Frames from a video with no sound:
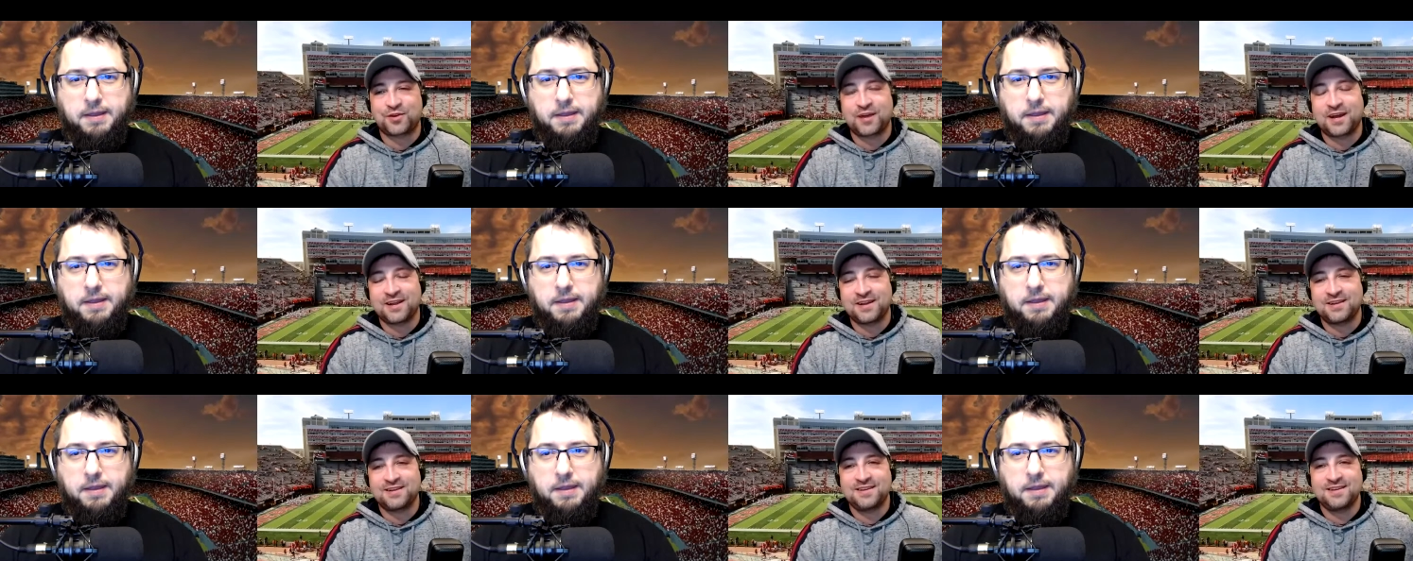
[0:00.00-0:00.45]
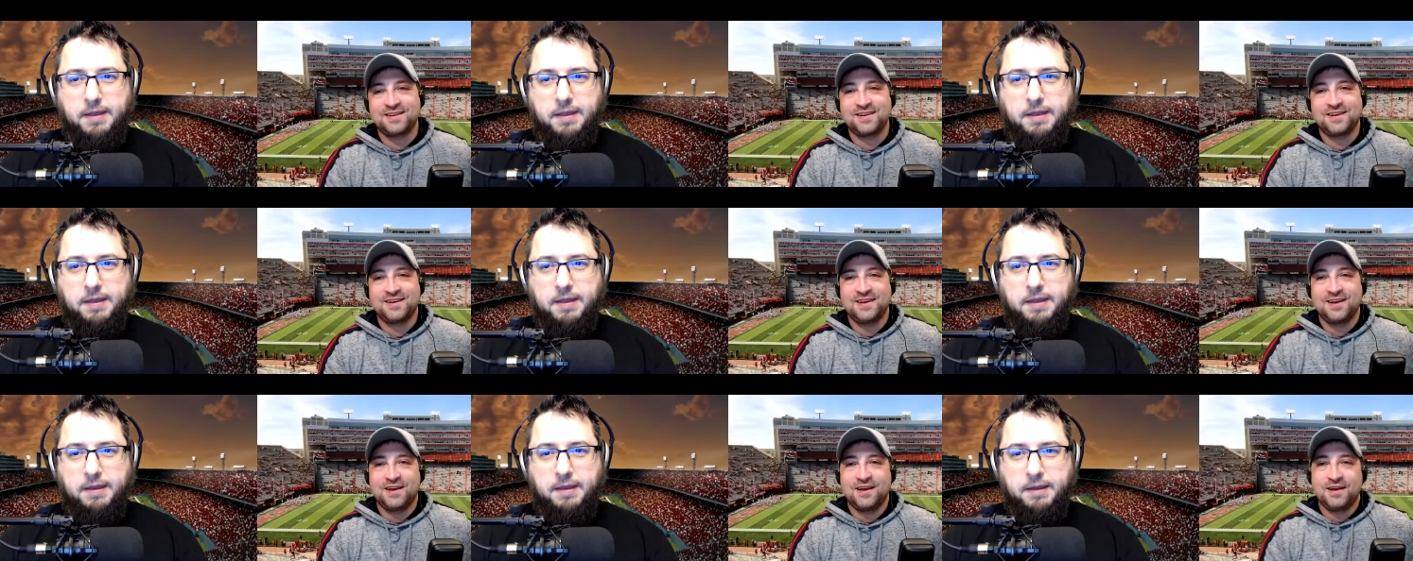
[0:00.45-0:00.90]
Speaker 1: right.
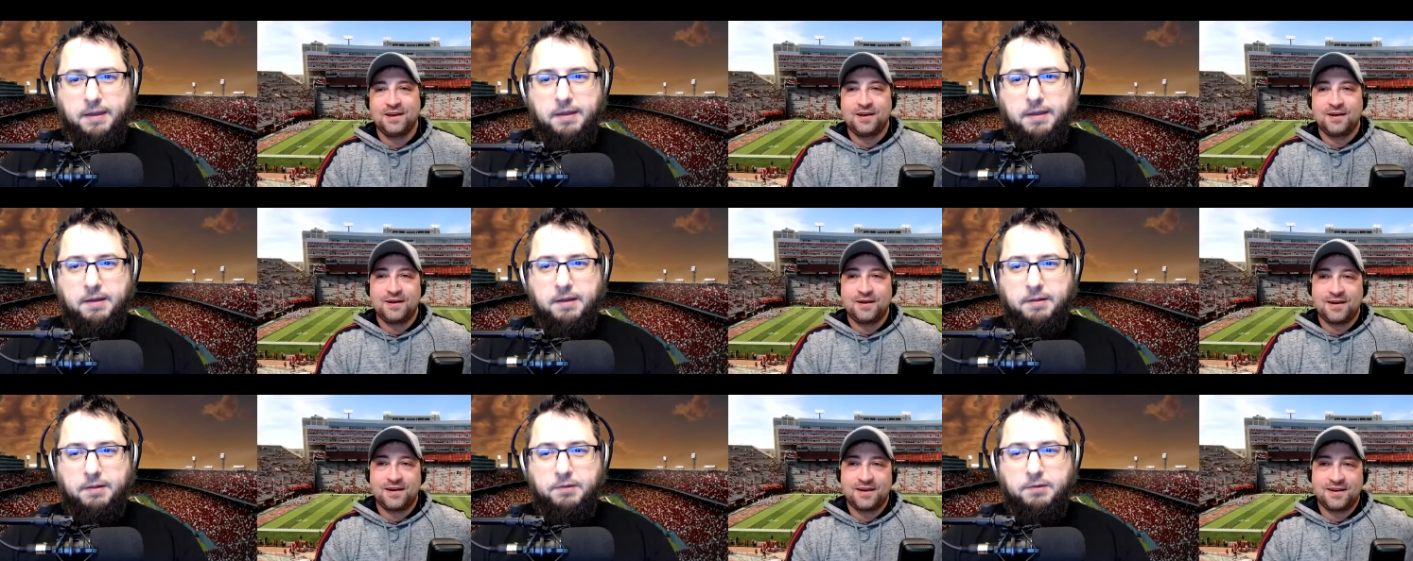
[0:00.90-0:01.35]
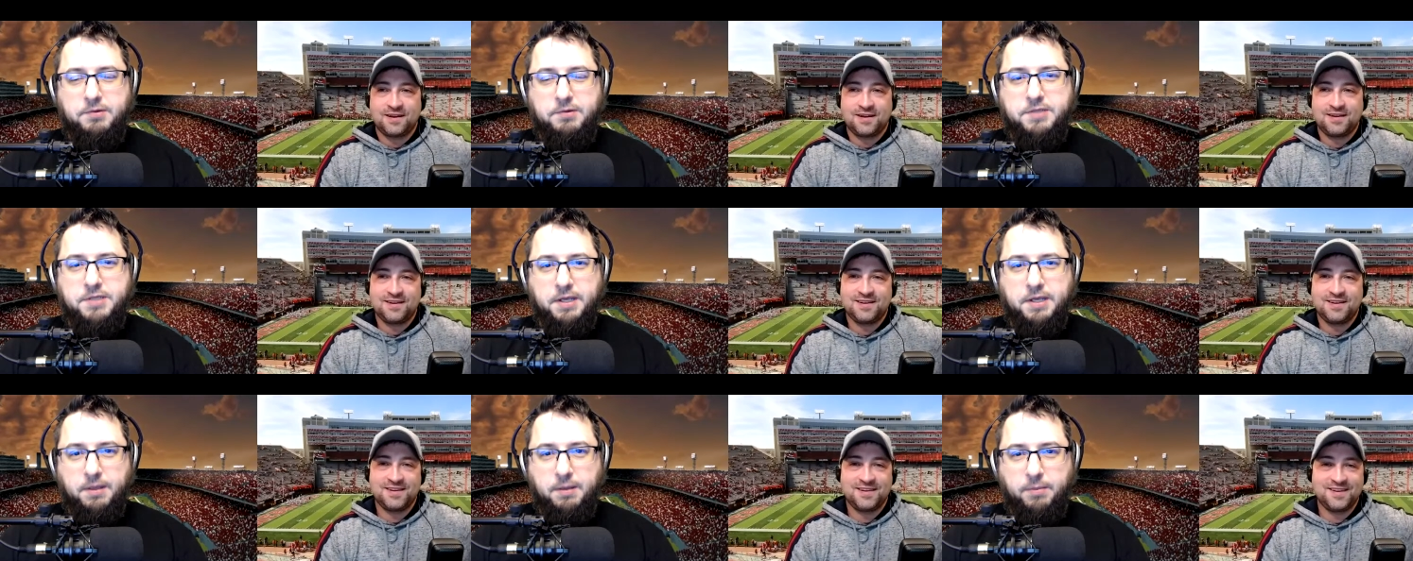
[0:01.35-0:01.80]
Speaker 2: A
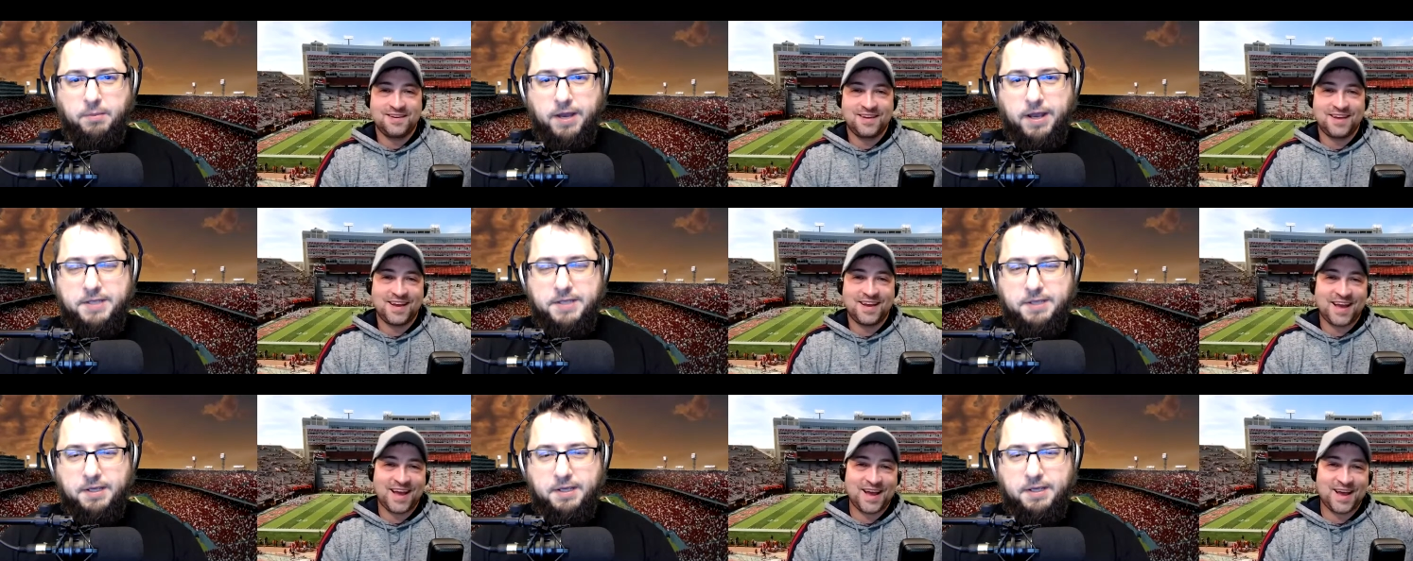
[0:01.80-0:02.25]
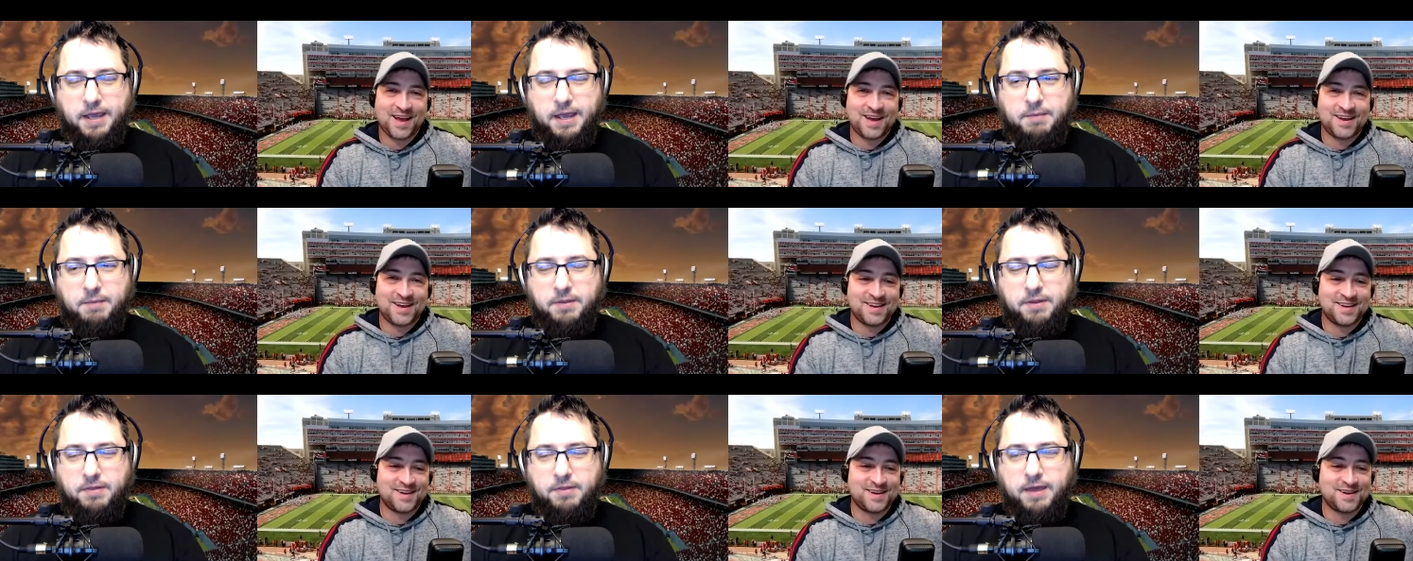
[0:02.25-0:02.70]
losing Nebraska
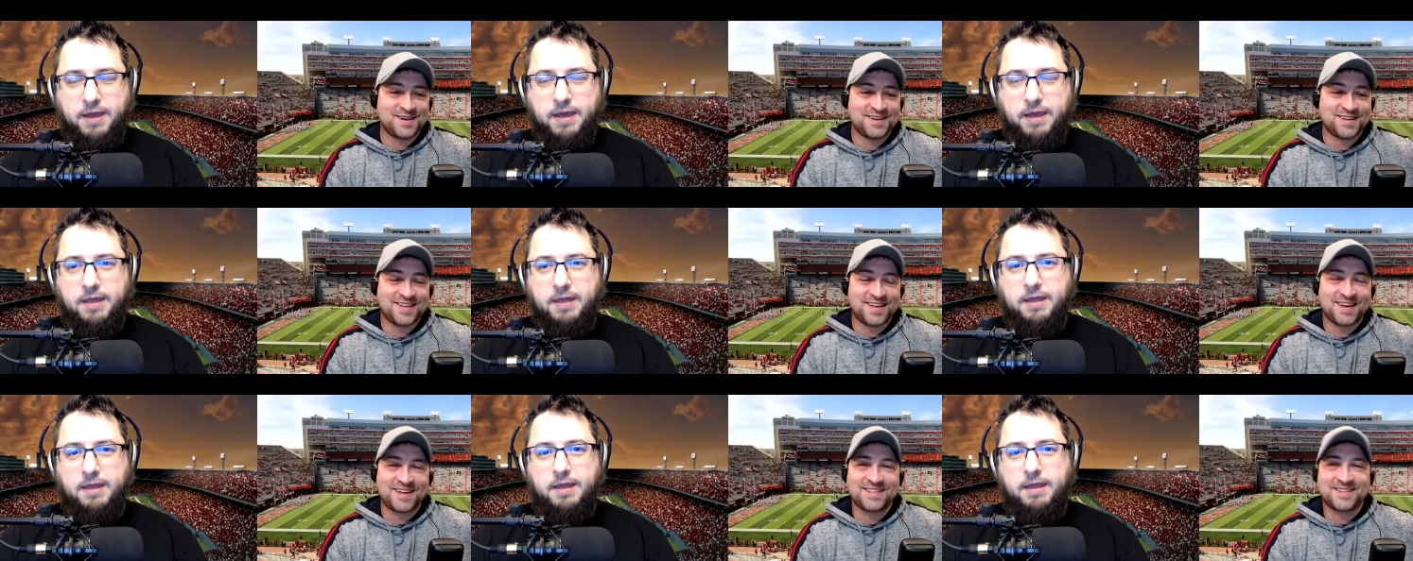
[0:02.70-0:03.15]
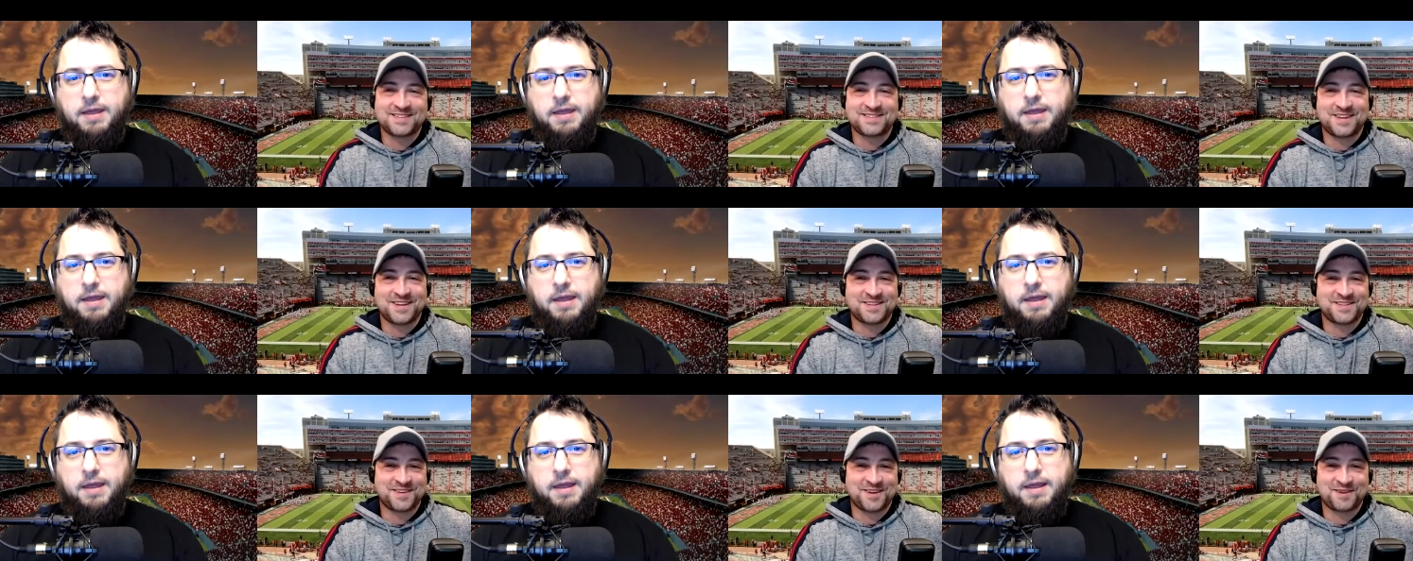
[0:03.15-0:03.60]
game at that.
Speaker 1: Yeah,
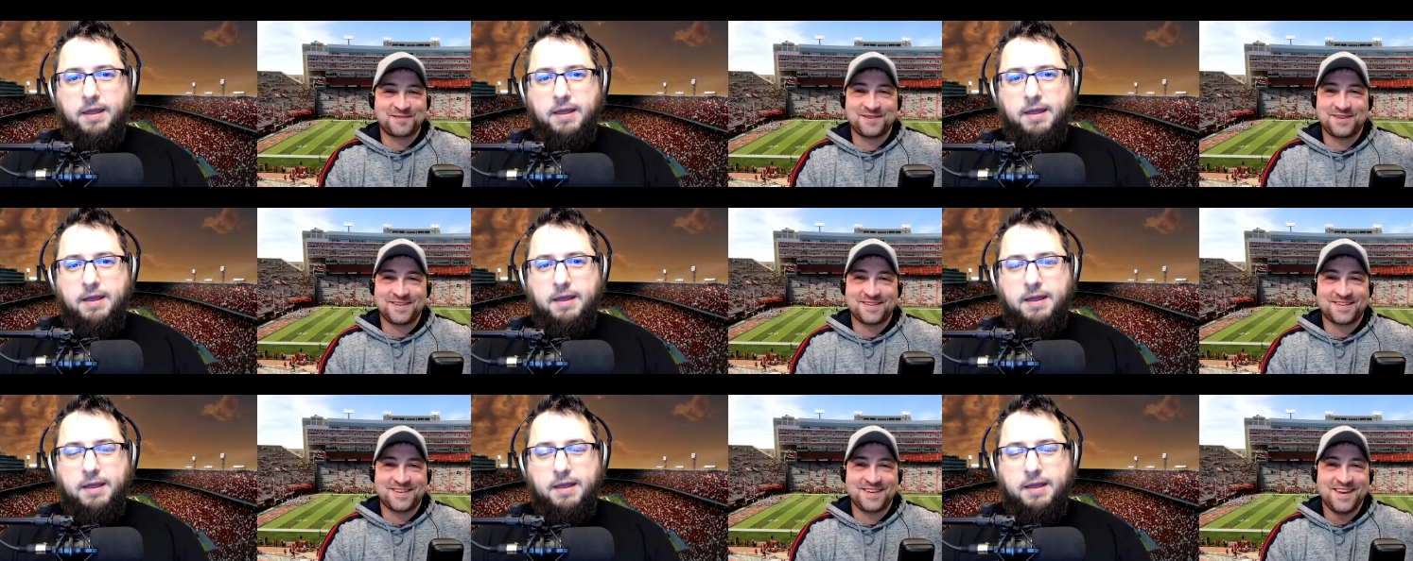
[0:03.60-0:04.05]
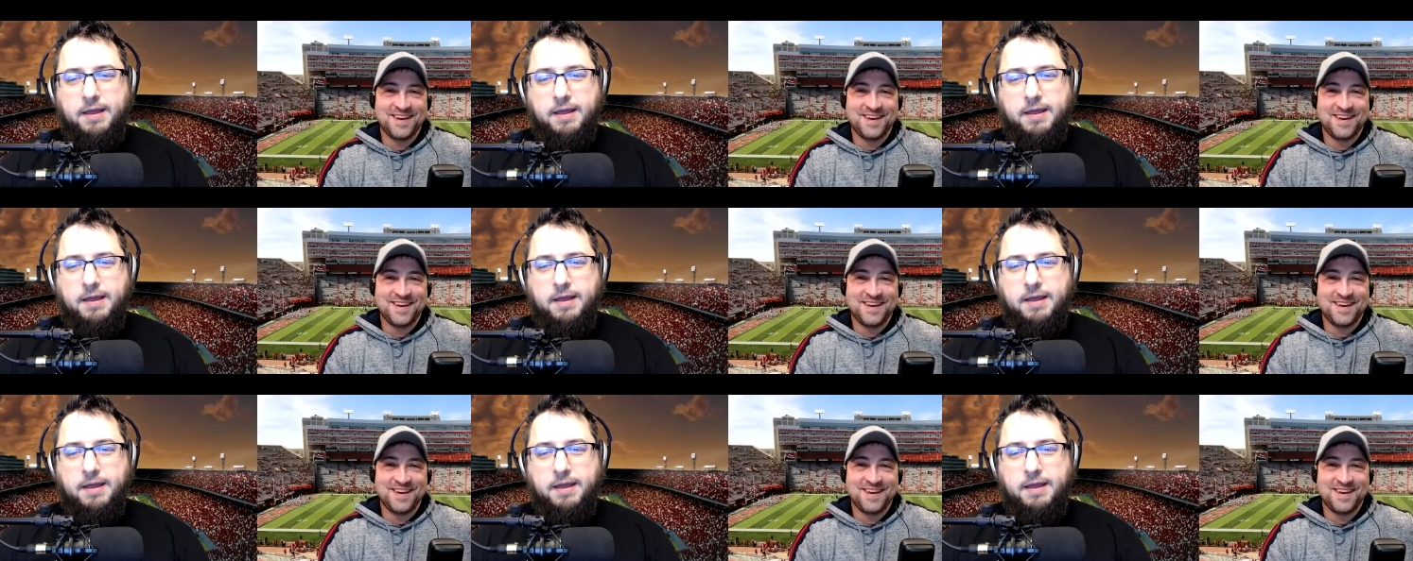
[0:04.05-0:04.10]
let's not talk about it.